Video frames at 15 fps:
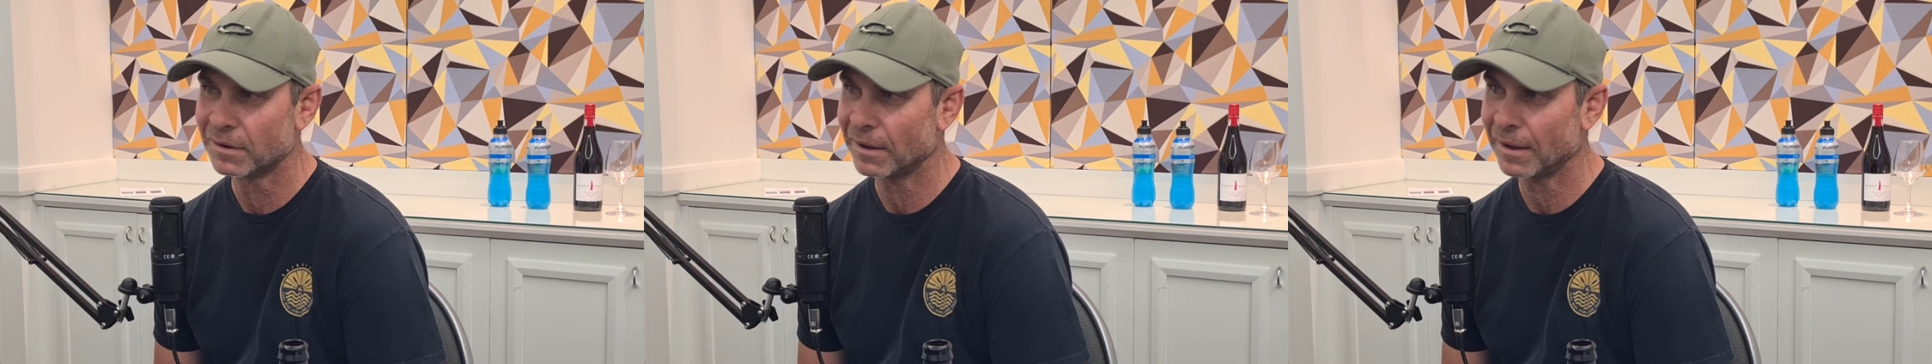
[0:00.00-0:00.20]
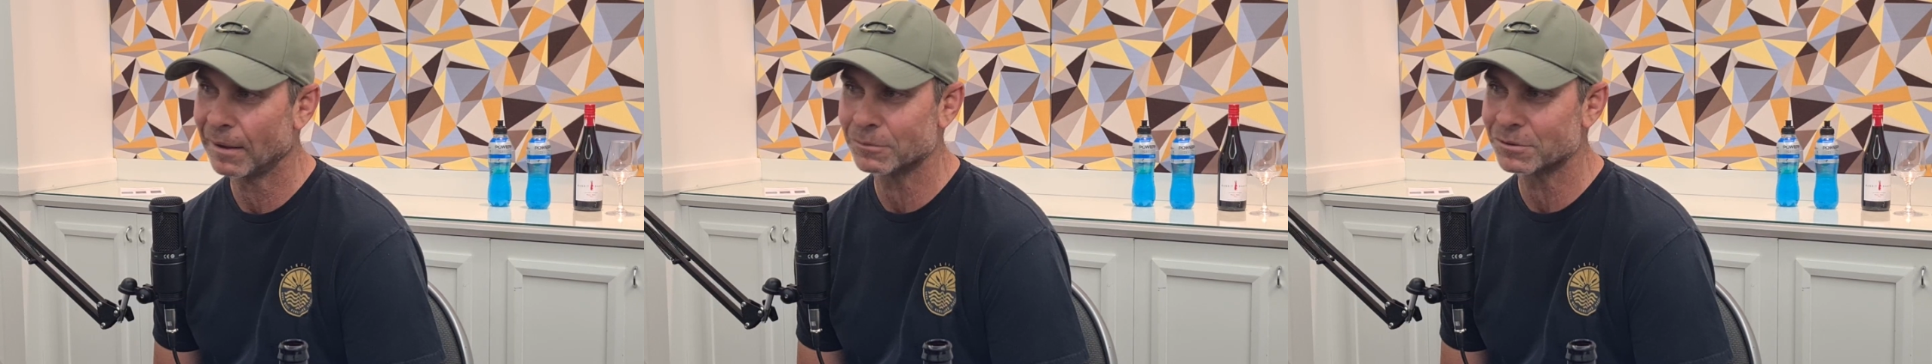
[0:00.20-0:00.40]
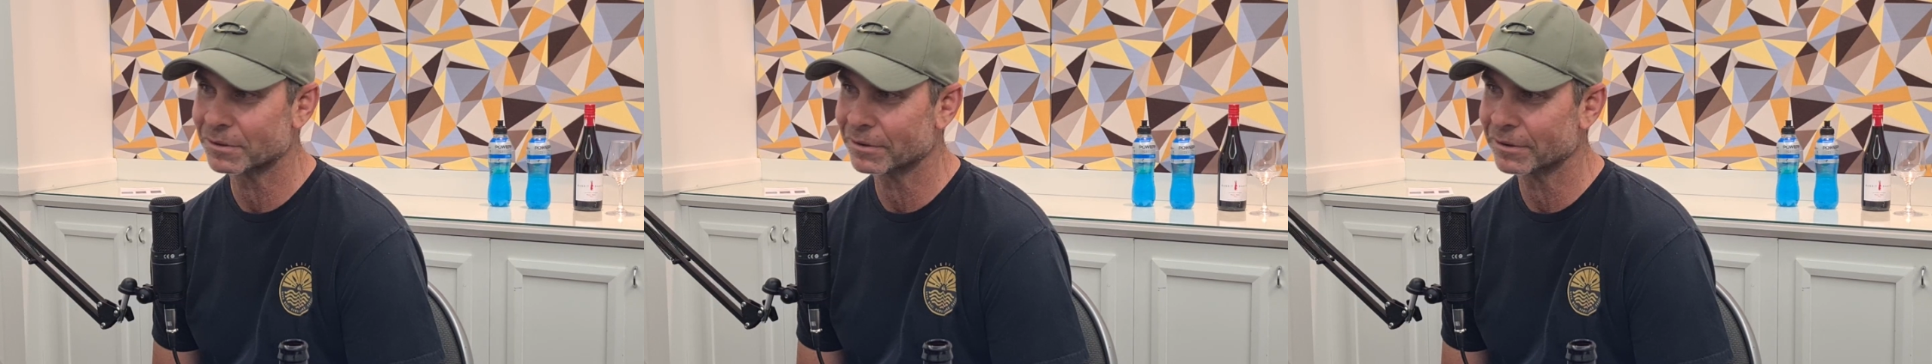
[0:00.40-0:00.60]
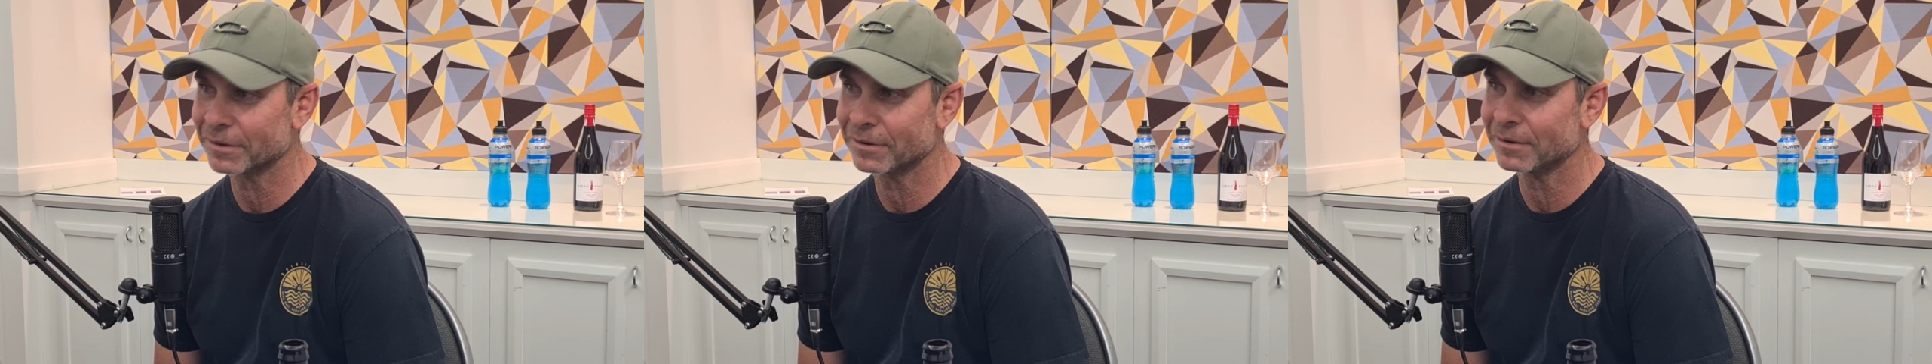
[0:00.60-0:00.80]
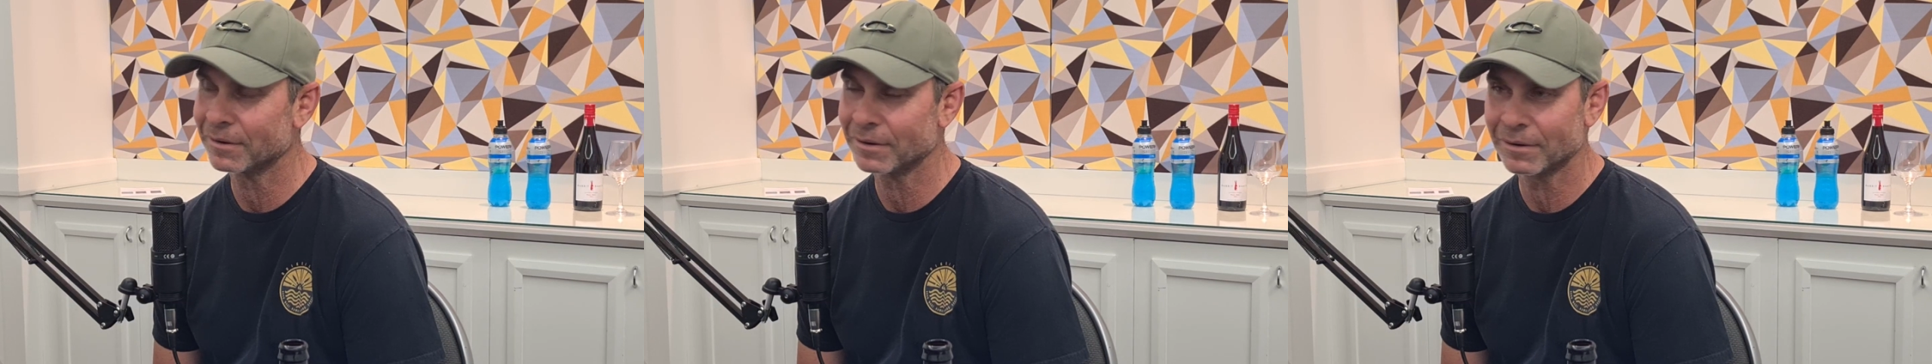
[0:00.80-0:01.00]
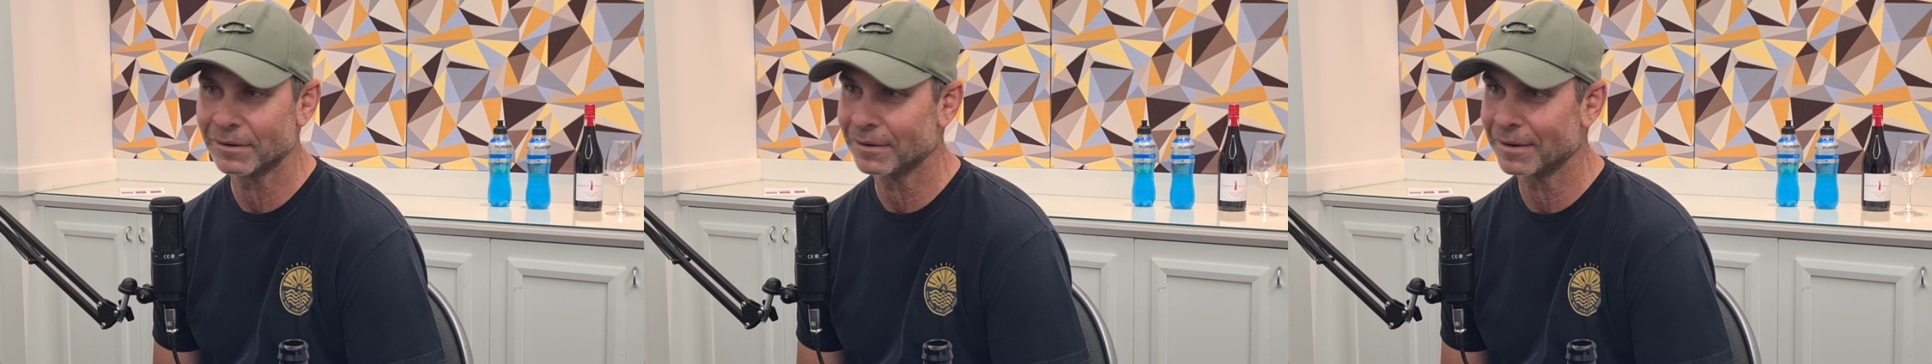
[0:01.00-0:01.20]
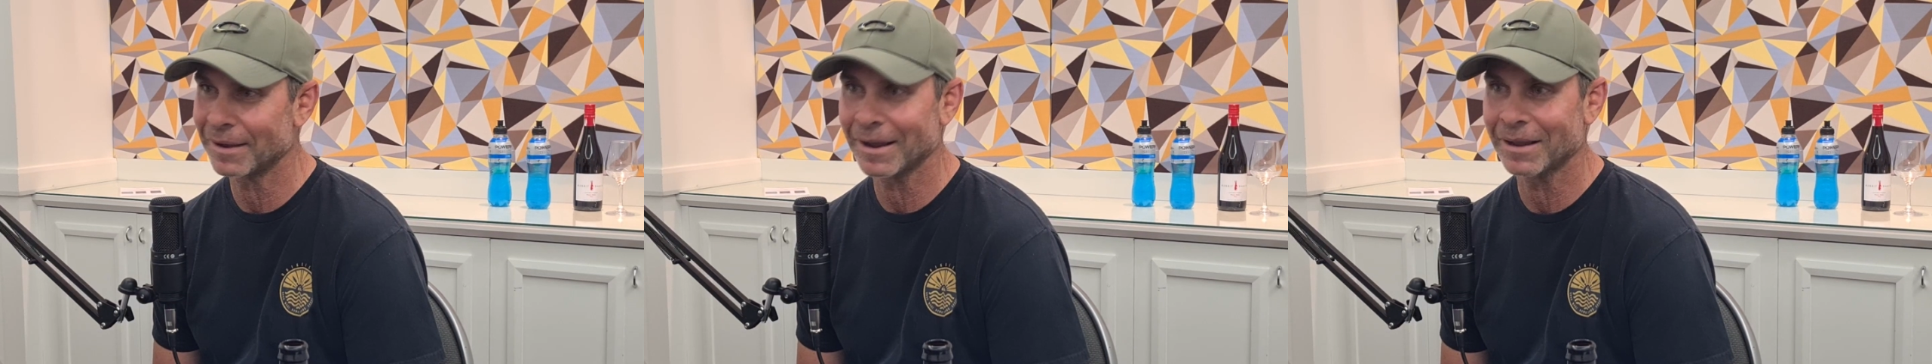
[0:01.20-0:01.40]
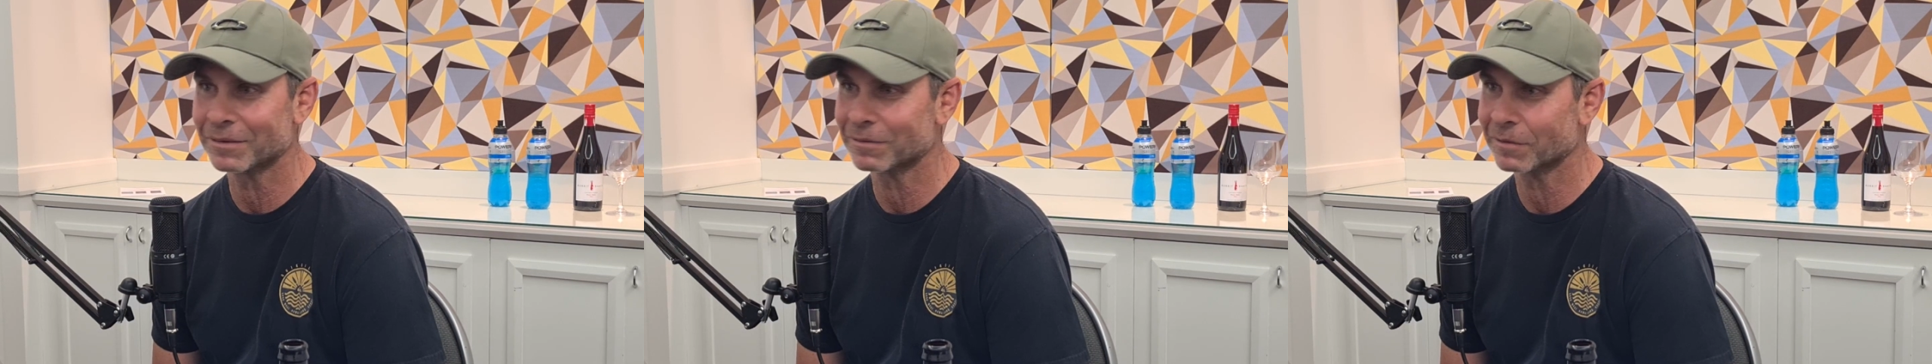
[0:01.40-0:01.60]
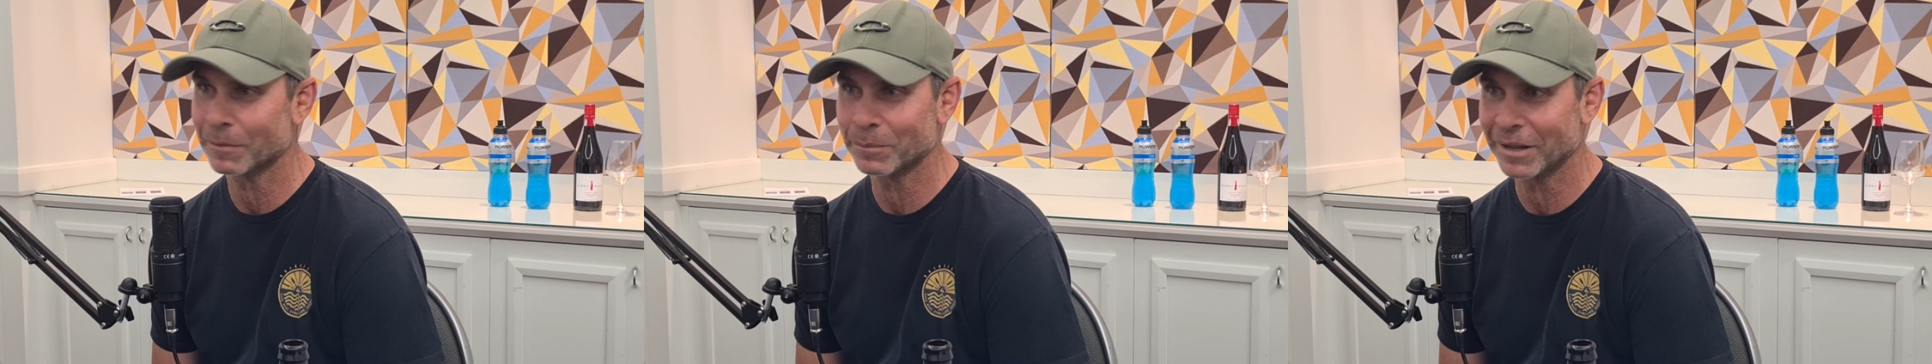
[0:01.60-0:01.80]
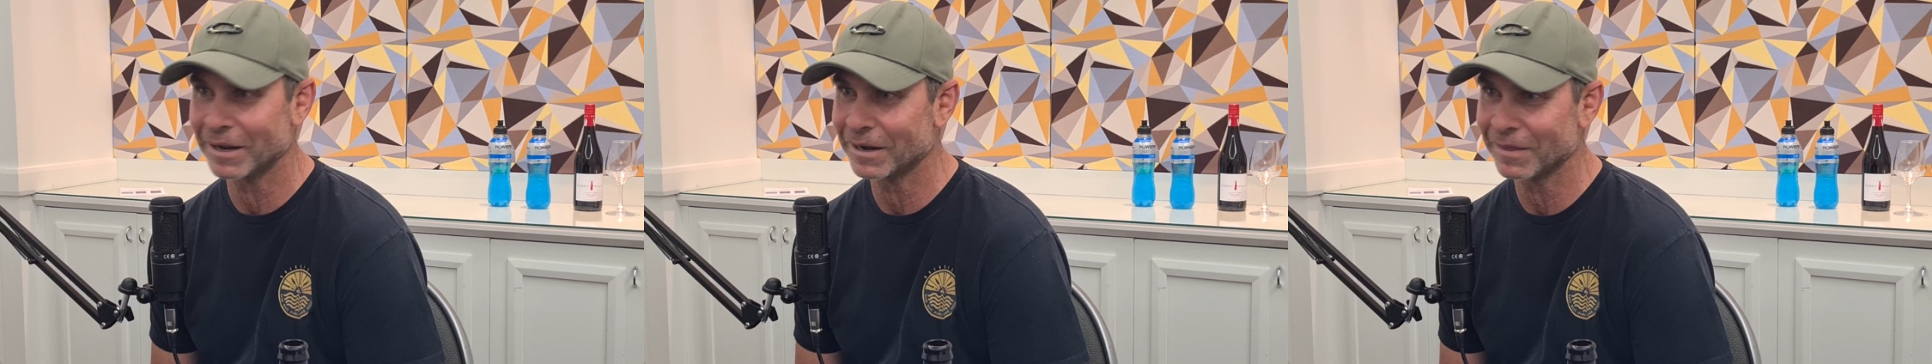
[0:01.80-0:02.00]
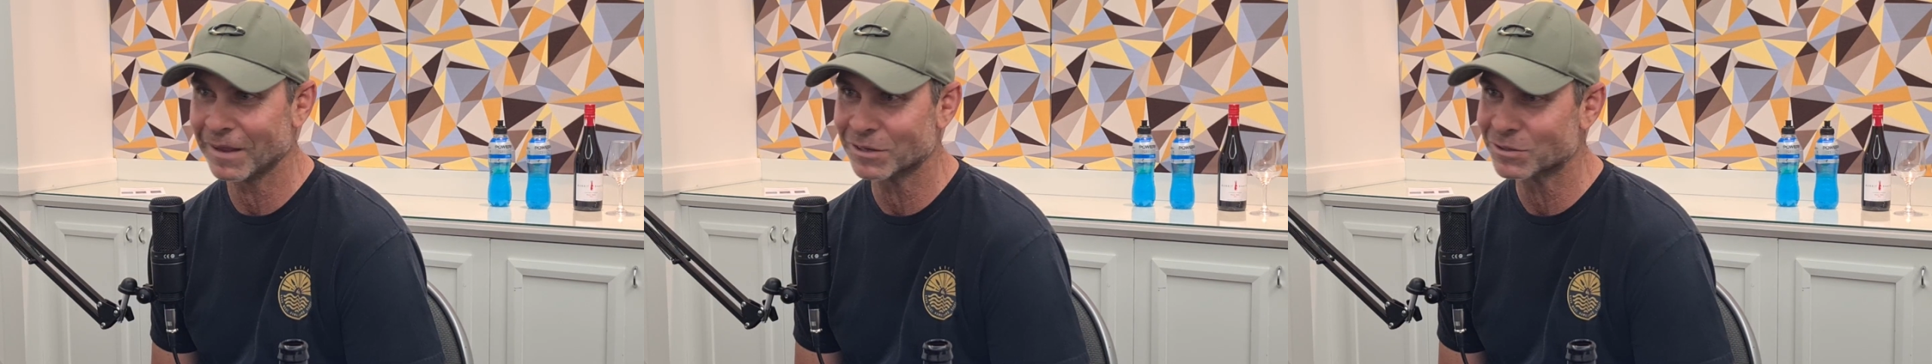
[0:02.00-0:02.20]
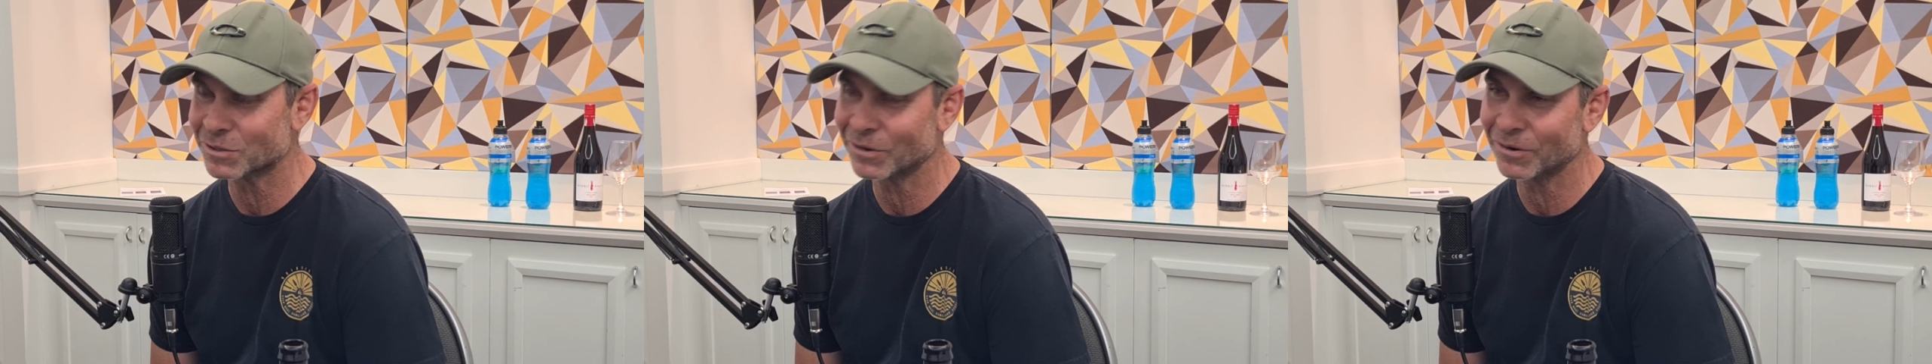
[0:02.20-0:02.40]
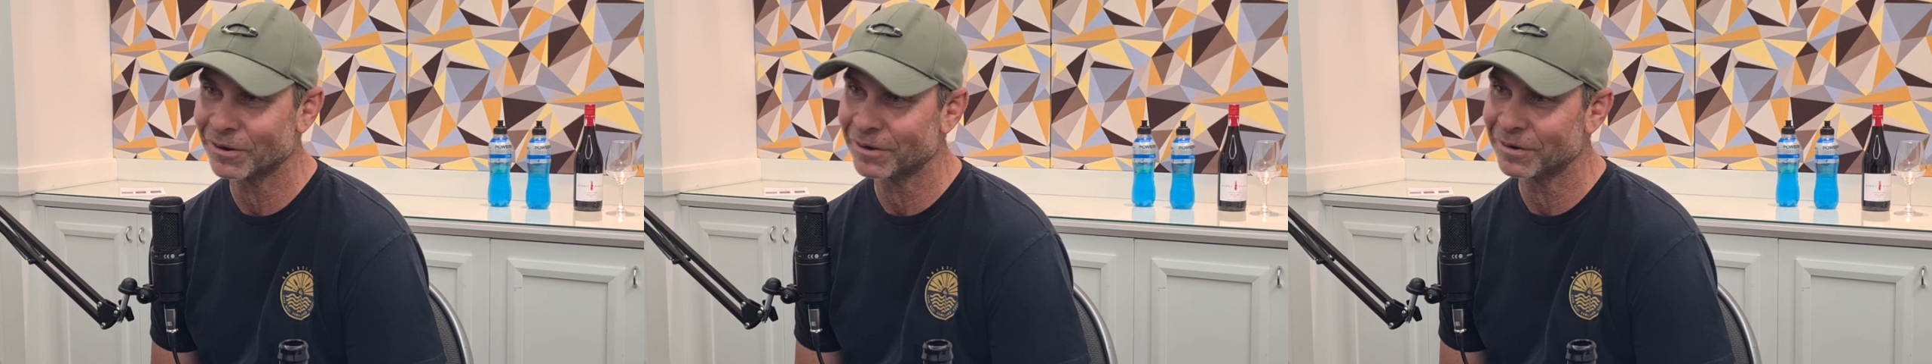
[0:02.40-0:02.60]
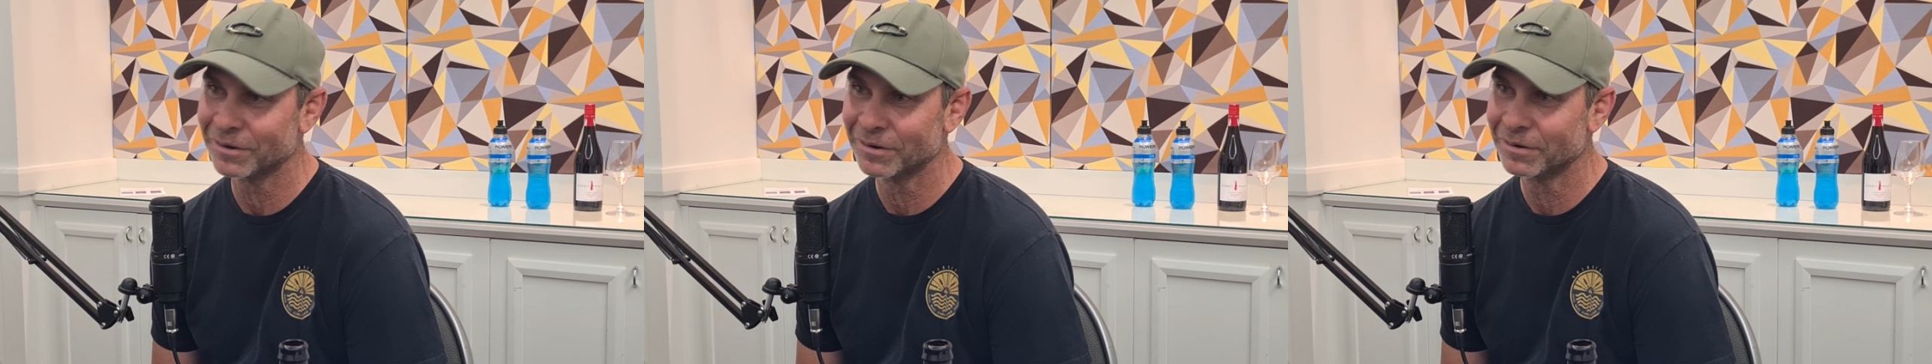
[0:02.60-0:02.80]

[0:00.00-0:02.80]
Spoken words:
absolute guns that played in that side.